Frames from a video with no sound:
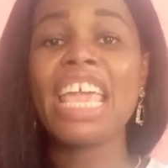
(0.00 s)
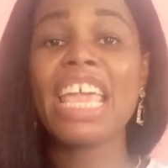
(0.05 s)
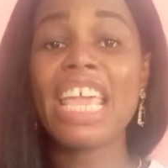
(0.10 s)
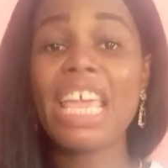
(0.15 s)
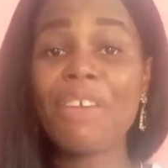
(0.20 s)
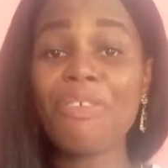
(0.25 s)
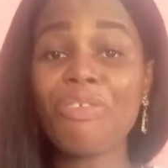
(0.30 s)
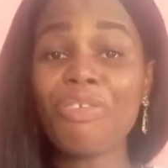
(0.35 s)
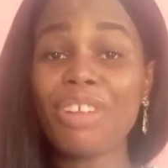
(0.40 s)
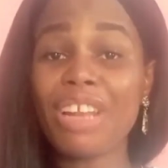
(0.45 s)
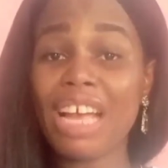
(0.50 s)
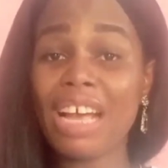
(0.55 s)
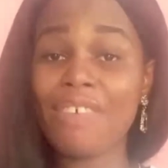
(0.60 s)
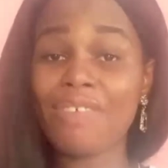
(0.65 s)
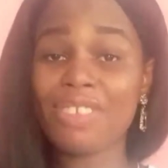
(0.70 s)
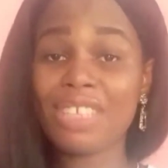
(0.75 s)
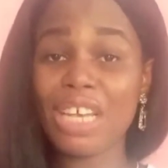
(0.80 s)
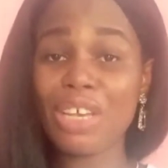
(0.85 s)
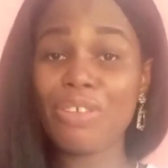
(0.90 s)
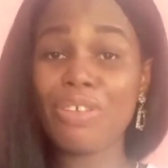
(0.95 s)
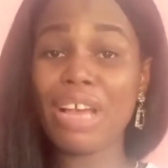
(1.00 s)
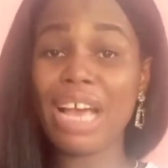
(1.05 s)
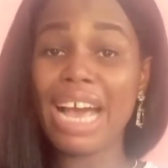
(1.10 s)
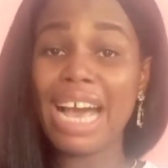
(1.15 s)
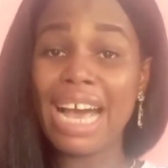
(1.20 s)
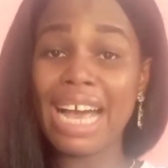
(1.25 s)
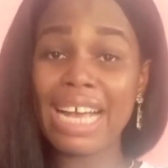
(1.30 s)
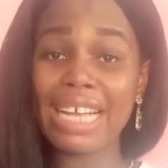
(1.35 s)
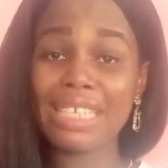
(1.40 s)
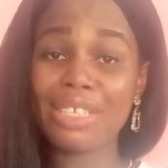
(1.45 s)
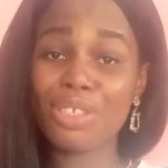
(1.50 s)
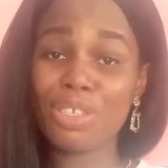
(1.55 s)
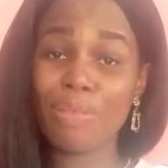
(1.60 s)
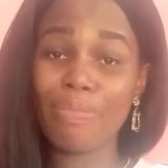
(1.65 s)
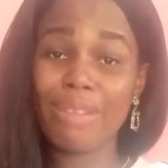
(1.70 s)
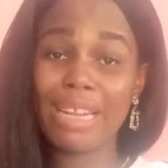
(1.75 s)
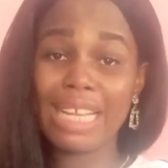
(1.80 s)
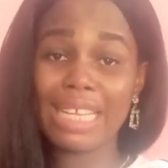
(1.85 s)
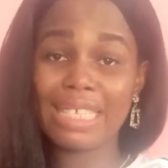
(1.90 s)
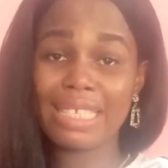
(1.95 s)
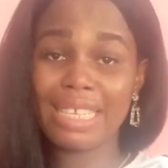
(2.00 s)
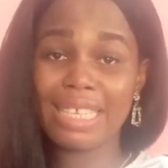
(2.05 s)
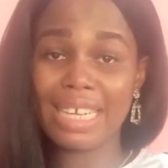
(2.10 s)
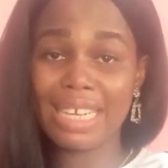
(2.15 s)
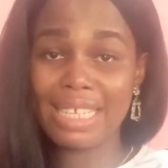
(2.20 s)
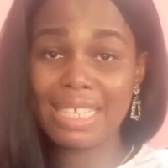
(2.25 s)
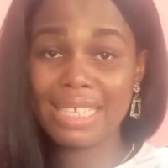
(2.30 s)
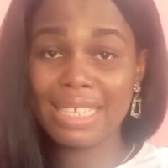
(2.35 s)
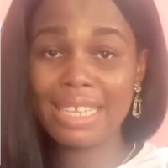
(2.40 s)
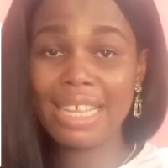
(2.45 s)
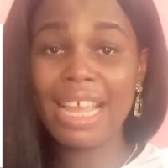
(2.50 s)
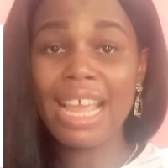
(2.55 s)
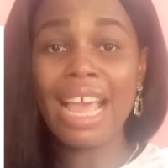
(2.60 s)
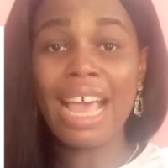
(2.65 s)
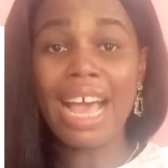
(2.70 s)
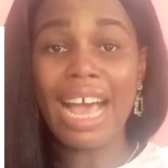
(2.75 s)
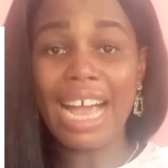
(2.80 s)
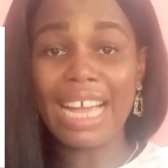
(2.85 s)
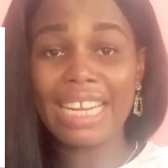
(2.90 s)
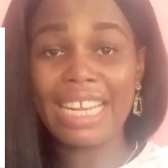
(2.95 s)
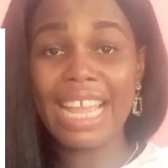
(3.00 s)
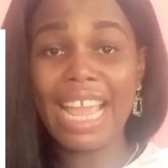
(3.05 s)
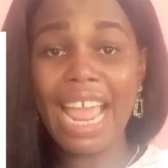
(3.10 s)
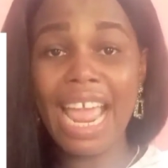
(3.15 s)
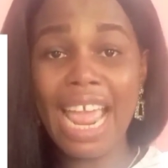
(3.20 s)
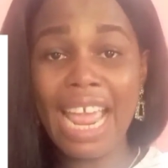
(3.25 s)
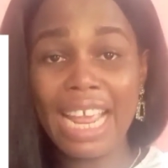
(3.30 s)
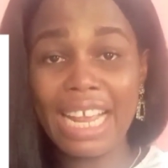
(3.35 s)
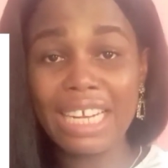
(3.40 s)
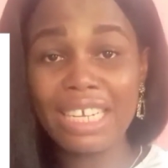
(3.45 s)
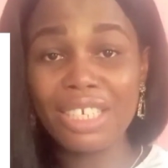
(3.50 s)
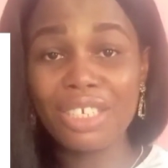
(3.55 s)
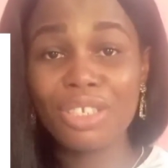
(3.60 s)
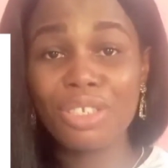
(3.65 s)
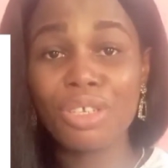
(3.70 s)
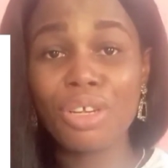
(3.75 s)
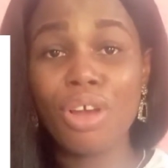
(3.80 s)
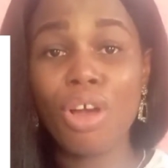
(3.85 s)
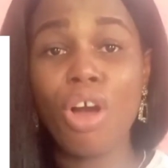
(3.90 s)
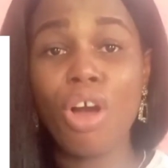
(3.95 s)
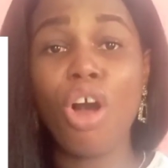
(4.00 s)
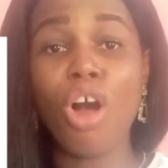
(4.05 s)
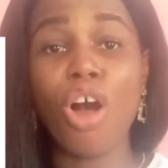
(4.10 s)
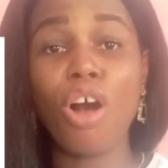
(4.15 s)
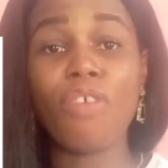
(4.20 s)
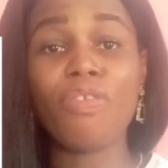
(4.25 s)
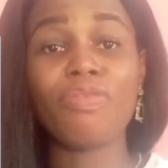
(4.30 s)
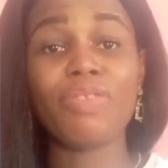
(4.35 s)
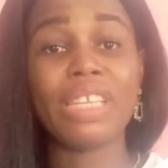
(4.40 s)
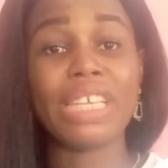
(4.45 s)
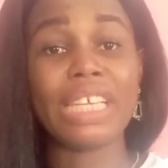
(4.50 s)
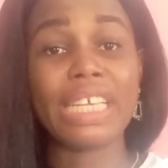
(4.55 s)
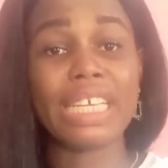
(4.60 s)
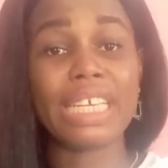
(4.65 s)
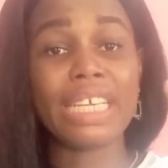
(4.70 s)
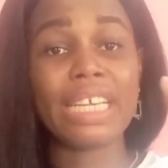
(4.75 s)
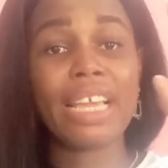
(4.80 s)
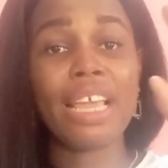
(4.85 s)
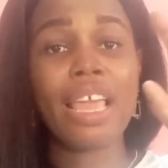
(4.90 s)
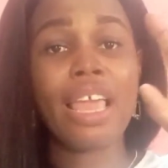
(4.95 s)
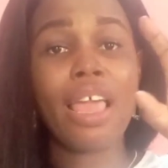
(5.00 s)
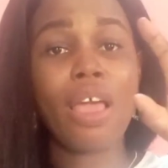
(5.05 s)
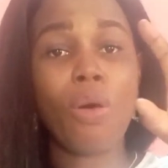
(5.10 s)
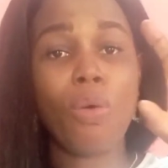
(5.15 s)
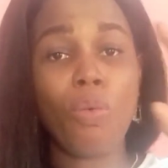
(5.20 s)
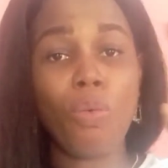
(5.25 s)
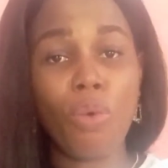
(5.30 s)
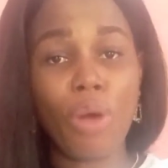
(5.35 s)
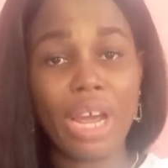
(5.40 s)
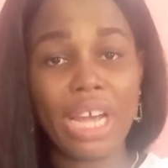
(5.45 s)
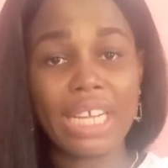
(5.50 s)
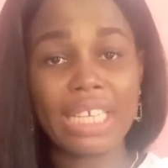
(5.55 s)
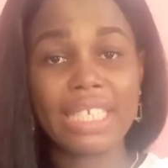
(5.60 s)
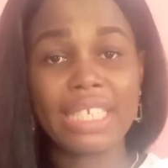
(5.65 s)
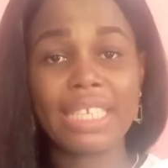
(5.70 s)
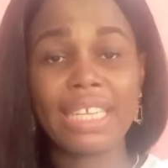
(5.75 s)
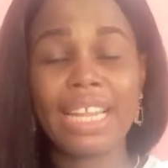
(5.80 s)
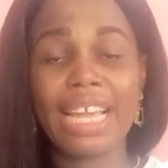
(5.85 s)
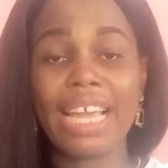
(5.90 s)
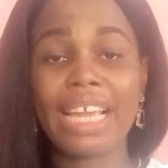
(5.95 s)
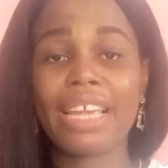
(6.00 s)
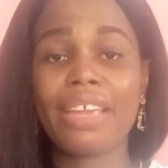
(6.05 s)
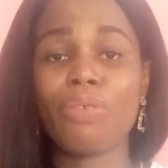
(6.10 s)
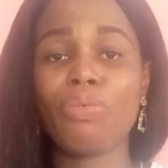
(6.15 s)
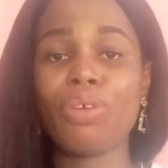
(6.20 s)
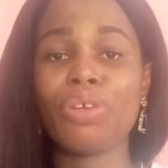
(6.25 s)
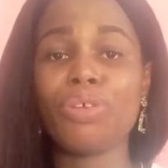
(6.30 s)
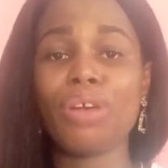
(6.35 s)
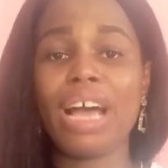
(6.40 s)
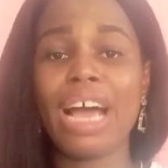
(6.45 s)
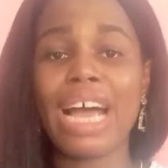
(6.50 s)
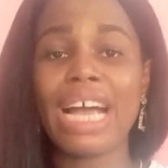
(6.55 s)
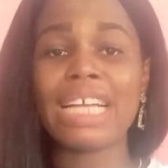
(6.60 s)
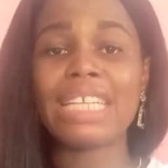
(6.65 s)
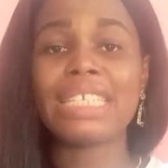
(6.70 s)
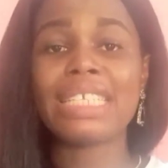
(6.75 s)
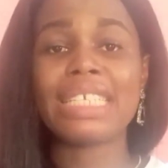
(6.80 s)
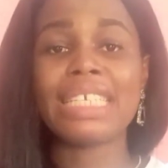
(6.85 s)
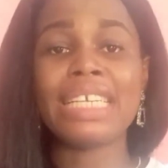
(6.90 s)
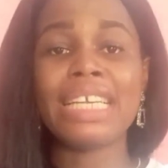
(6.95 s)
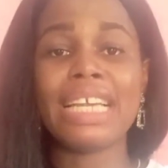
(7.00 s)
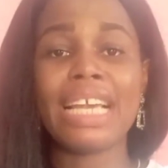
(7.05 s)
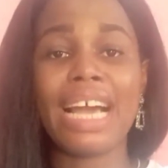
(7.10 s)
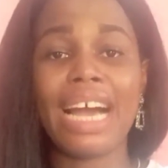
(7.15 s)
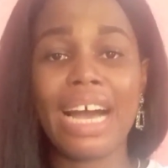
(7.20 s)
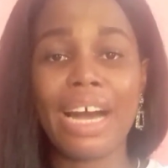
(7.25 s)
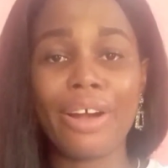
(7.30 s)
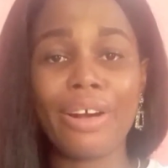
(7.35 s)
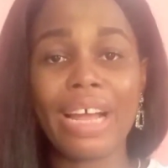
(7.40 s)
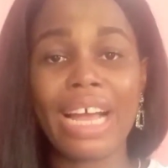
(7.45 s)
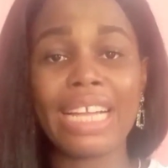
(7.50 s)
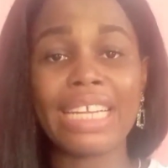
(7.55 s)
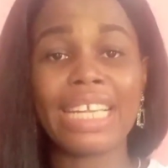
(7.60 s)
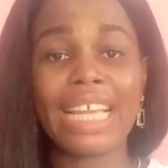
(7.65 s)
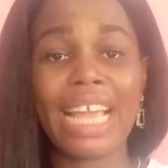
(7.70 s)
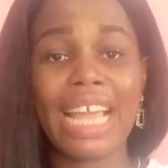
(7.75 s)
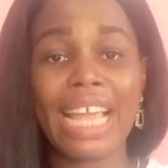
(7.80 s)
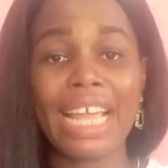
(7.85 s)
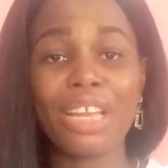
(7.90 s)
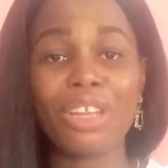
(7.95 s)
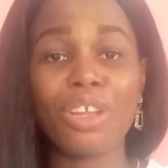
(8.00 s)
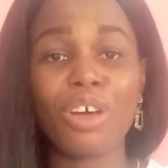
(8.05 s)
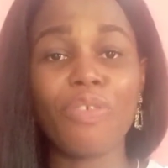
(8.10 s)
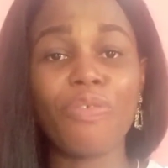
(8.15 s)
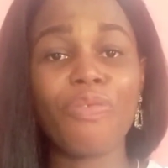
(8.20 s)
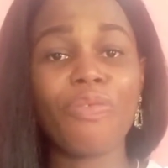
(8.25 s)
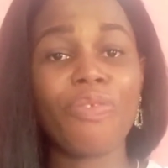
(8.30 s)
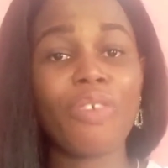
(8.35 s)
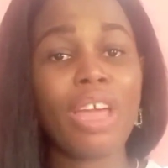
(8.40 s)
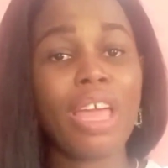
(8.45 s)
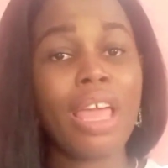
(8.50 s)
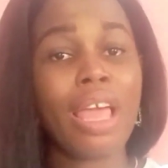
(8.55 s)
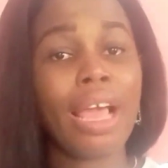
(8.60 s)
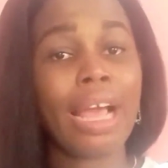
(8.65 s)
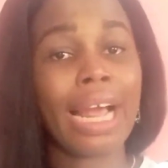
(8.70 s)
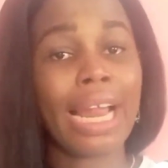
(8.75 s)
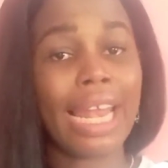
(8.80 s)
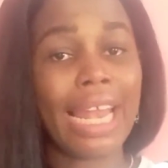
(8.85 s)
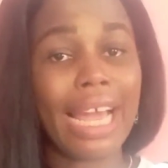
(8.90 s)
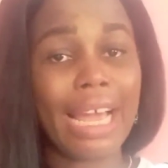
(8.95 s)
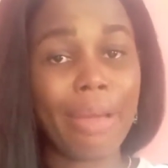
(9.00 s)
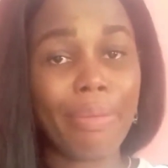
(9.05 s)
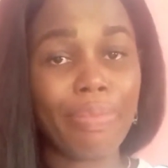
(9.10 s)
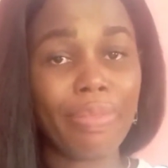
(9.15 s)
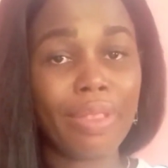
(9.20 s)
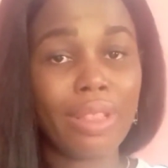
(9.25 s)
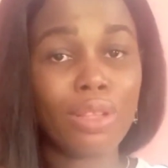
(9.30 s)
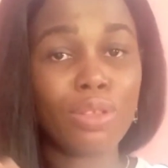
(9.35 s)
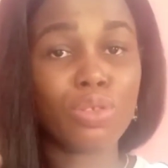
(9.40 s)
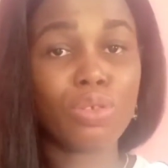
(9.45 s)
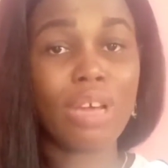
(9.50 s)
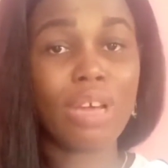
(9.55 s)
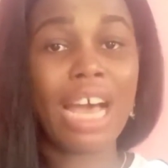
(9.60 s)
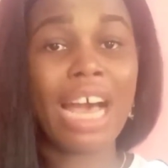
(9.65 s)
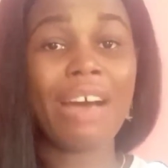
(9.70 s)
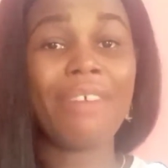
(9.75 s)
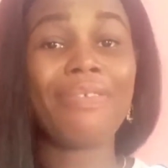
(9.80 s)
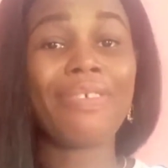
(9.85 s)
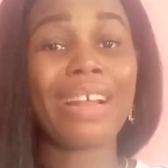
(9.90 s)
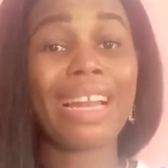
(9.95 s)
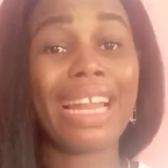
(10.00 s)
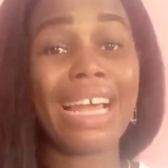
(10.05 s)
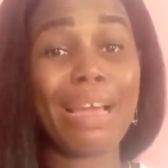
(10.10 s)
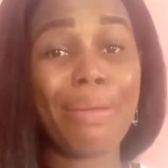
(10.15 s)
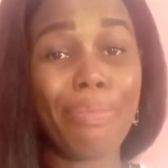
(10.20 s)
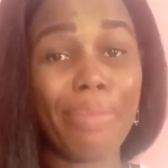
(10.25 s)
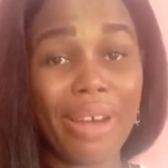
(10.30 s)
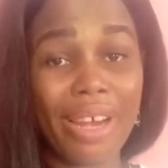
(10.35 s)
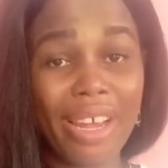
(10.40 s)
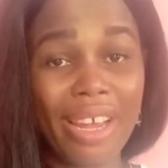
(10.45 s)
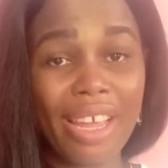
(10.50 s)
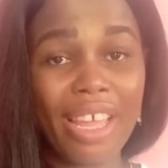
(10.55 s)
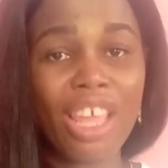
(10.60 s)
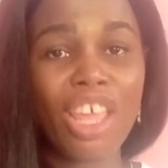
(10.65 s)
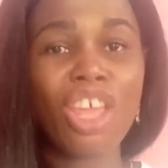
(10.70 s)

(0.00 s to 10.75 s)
Even after you add some letters at the end of the word, like when you add ER at the end of climb to have climber,